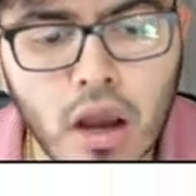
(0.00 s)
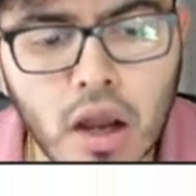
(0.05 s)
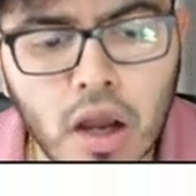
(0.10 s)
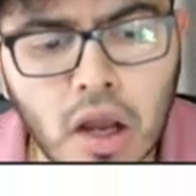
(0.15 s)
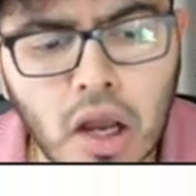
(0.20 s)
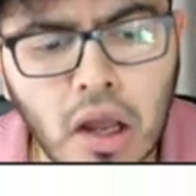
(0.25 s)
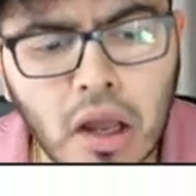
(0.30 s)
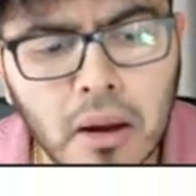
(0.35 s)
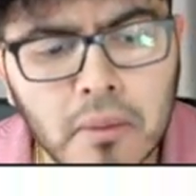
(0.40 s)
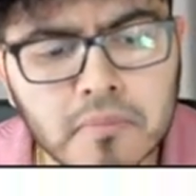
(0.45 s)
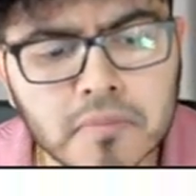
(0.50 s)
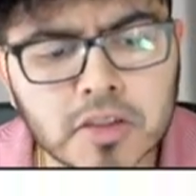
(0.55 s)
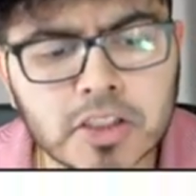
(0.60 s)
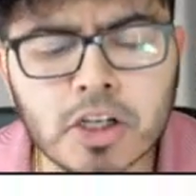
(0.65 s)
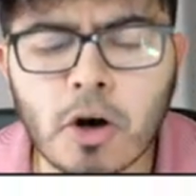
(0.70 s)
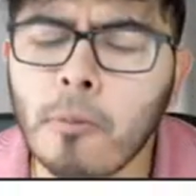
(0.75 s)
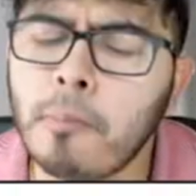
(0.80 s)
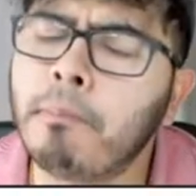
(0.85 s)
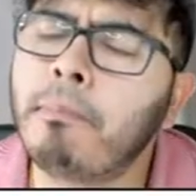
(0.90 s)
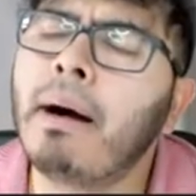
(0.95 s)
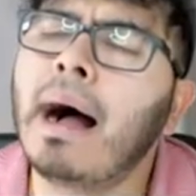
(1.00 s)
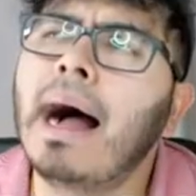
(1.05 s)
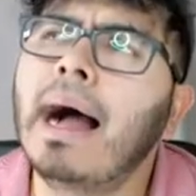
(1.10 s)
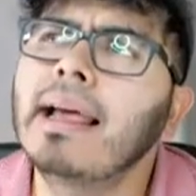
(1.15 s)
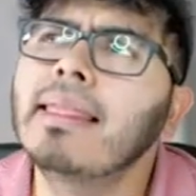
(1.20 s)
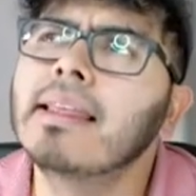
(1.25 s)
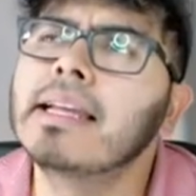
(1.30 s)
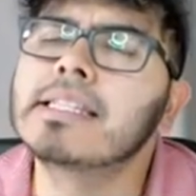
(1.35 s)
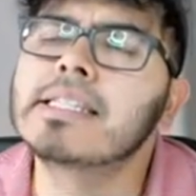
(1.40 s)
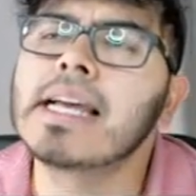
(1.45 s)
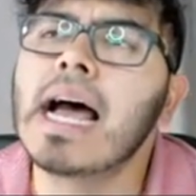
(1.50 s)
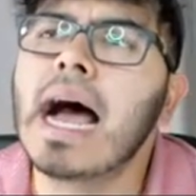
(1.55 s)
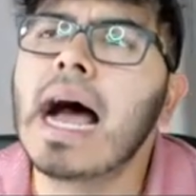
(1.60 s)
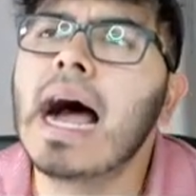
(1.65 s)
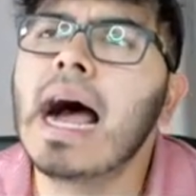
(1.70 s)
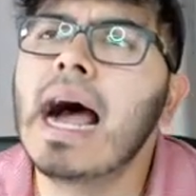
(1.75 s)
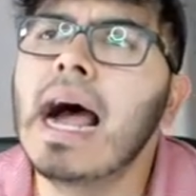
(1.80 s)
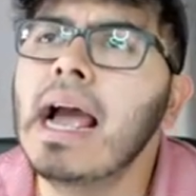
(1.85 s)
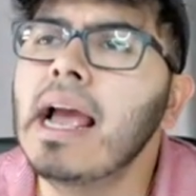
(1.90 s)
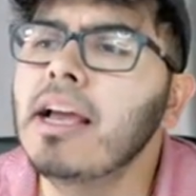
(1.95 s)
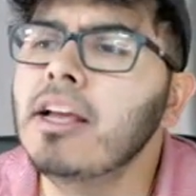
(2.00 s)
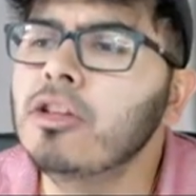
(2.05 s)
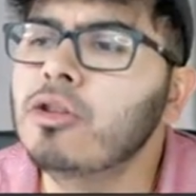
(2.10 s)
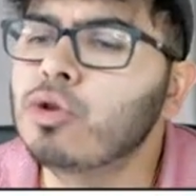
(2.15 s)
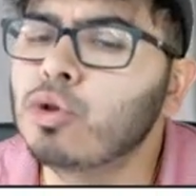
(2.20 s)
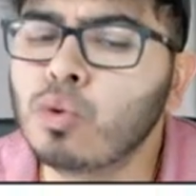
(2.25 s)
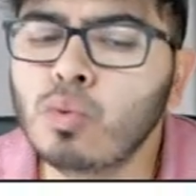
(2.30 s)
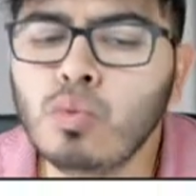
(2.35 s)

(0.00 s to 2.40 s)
Um, so Pilot, I do